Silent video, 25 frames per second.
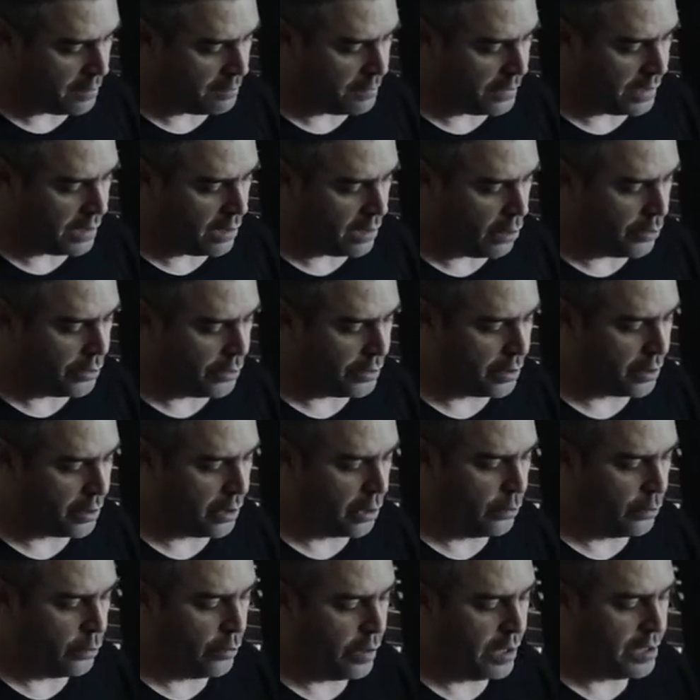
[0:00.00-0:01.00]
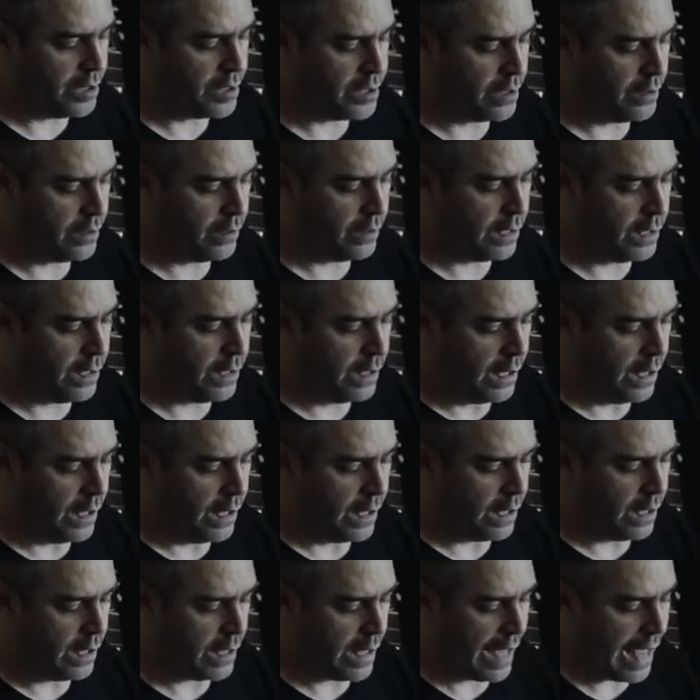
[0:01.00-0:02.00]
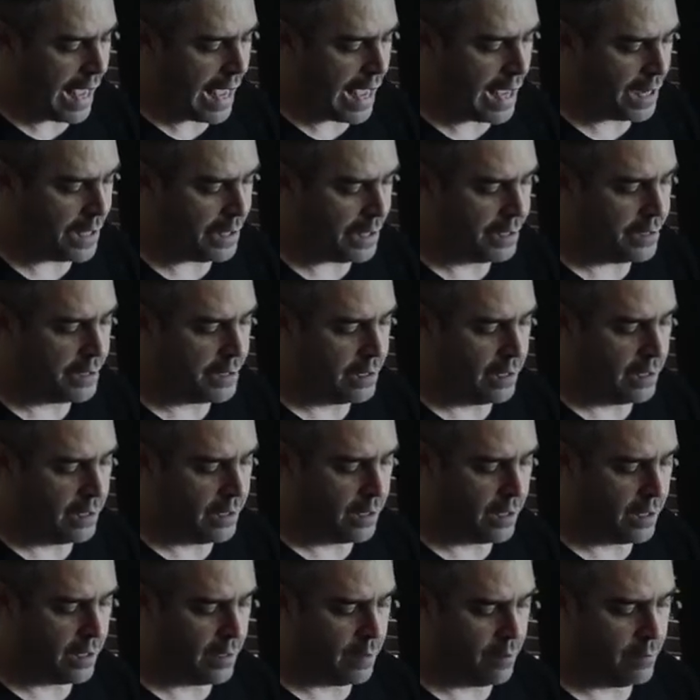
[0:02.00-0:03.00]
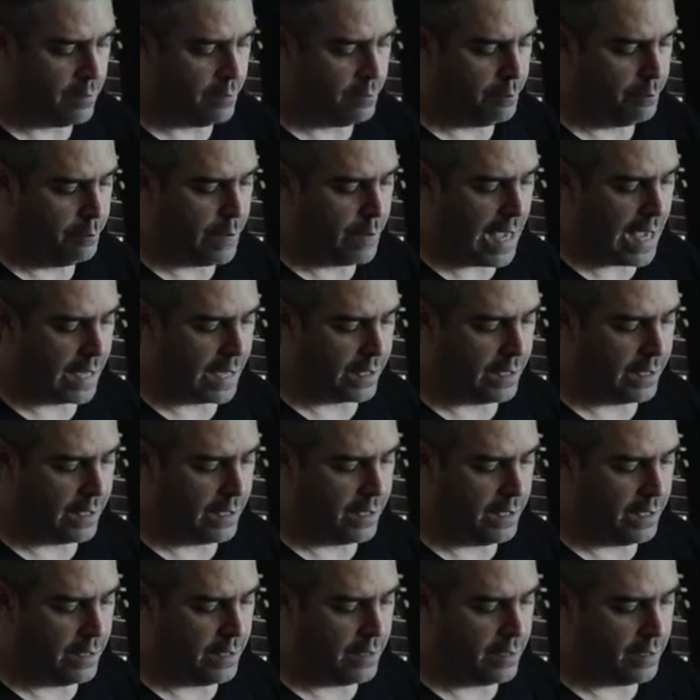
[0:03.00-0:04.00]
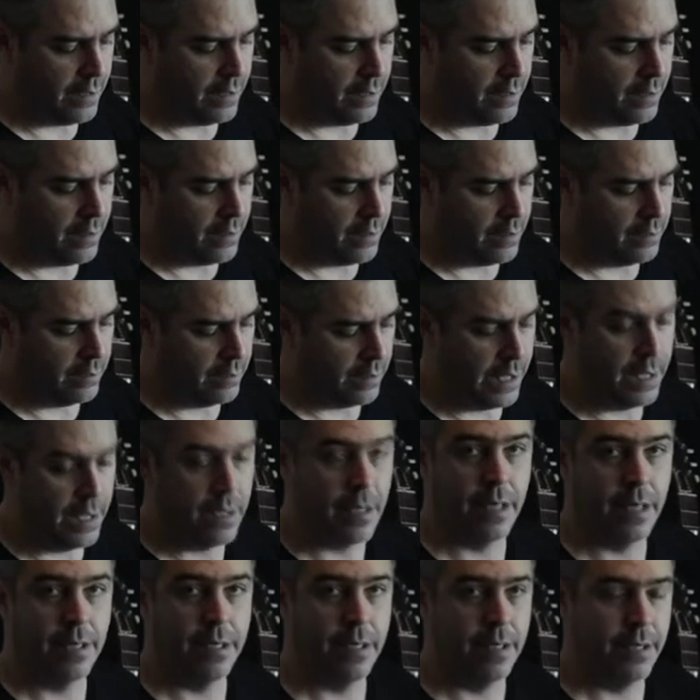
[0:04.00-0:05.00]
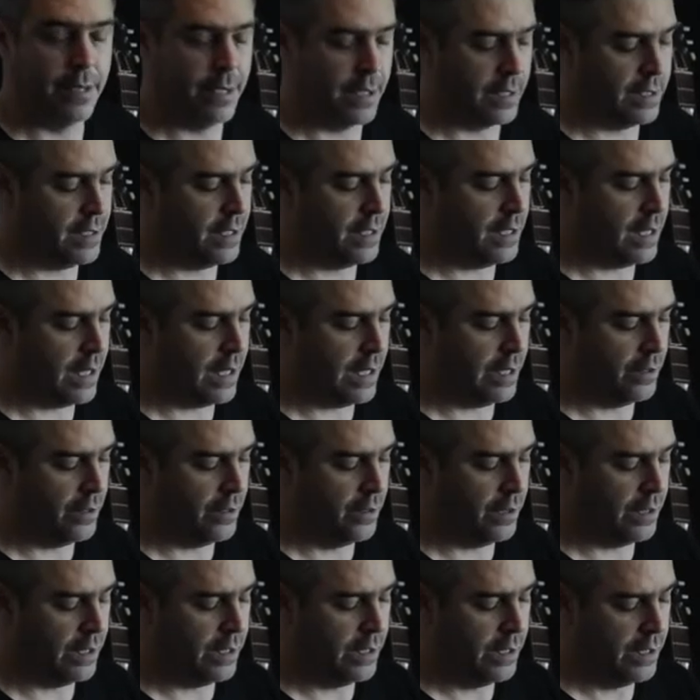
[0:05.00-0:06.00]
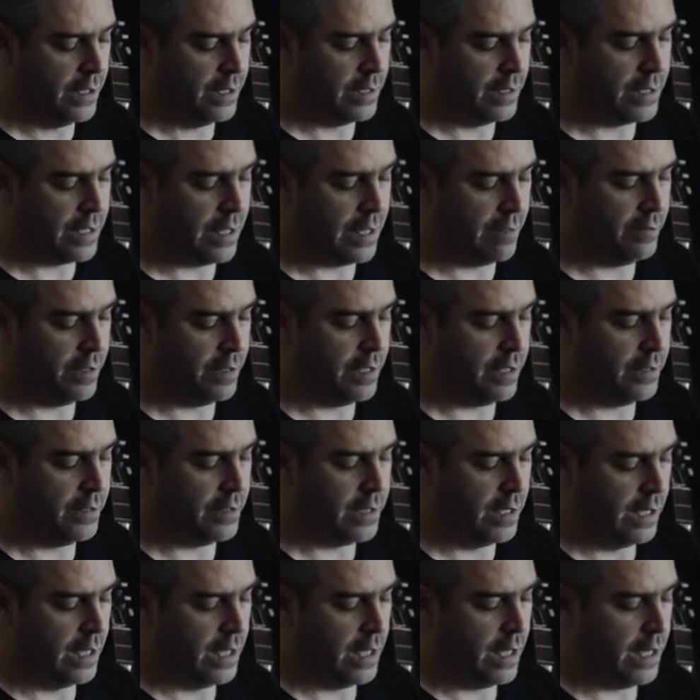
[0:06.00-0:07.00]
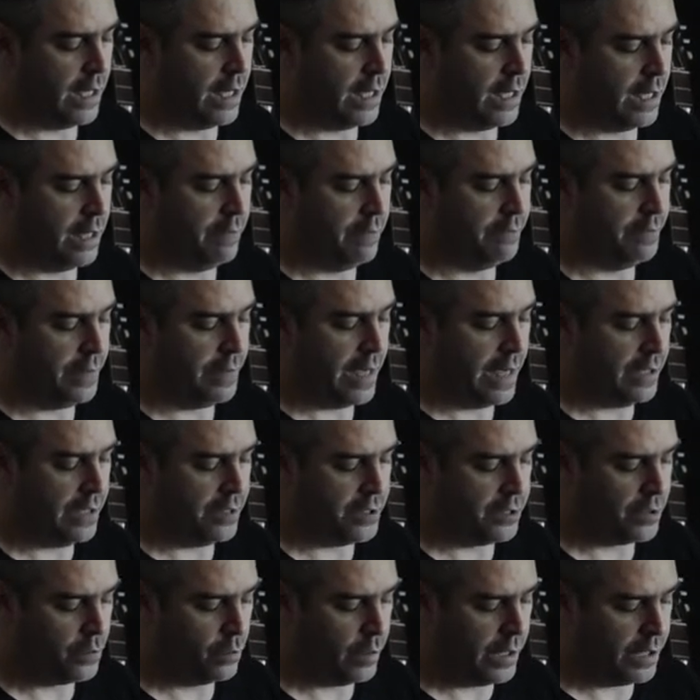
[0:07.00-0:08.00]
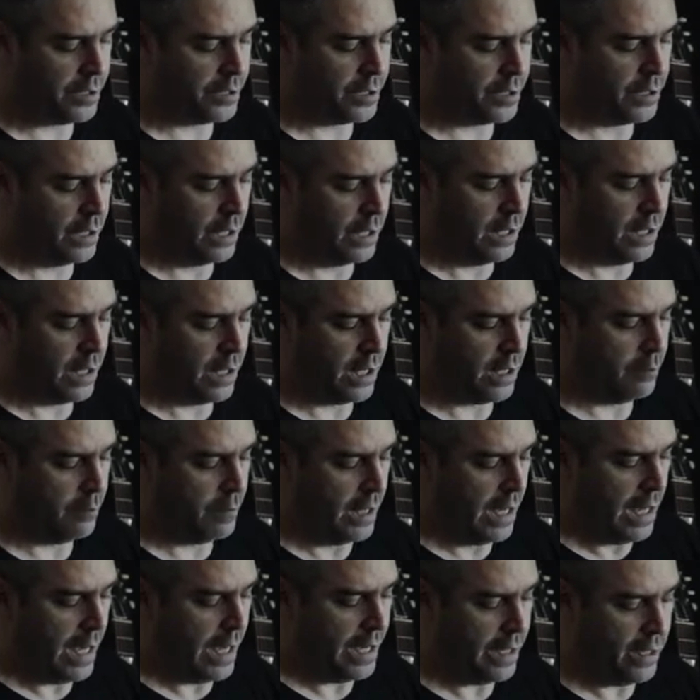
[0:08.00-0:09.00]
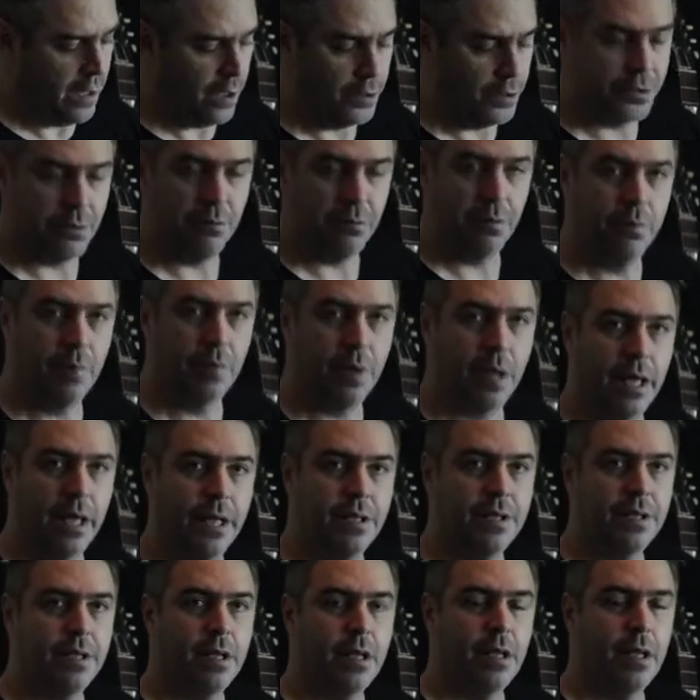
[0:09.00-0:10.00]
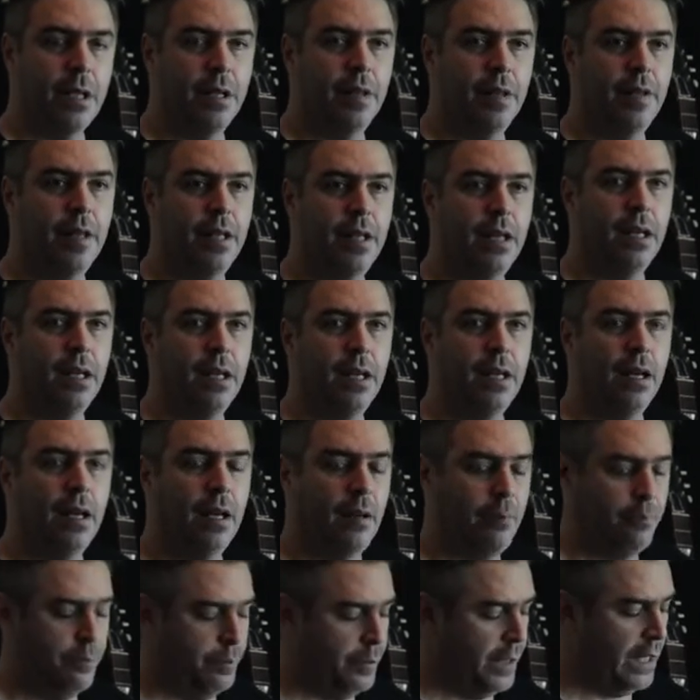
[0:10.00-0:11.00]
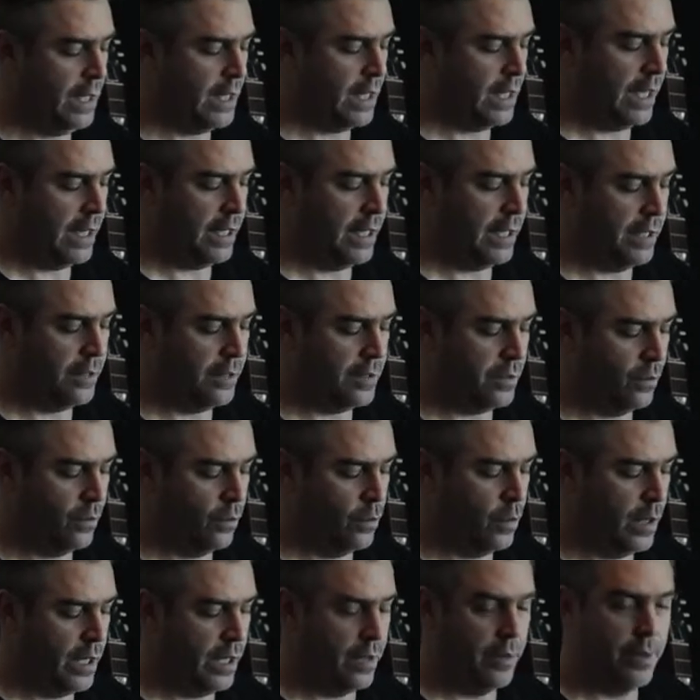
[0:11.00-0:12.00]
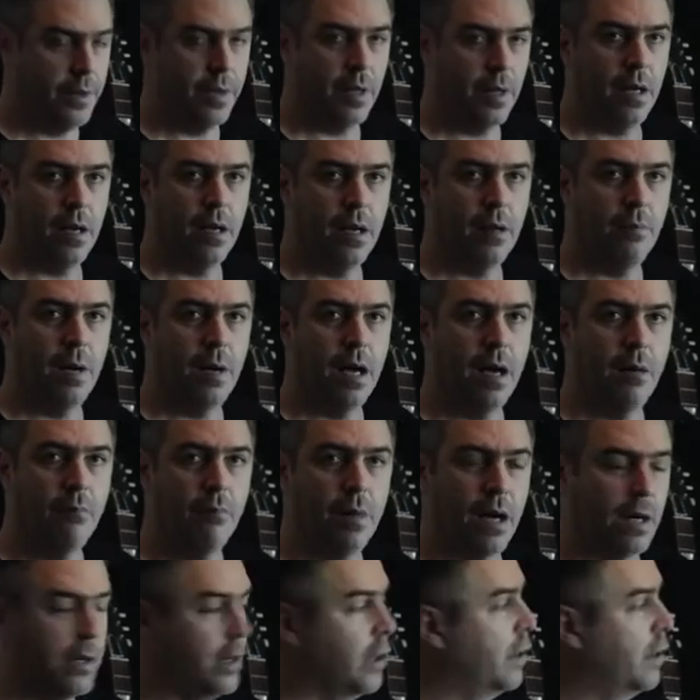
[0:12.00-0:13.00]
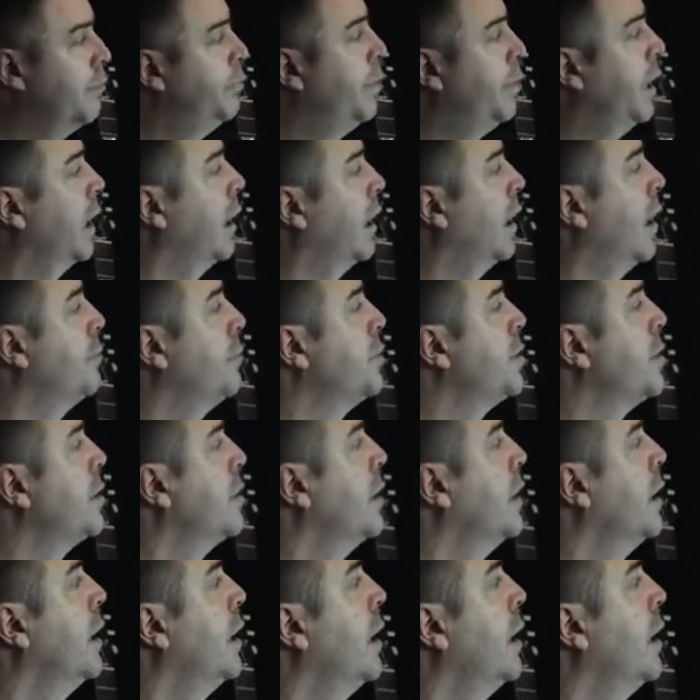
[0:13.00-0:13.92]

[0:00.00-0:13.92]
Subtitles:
The owner originally added back in late 1969, early 70s, a phase switch, and he also replaced the P90s with humbucker pickups.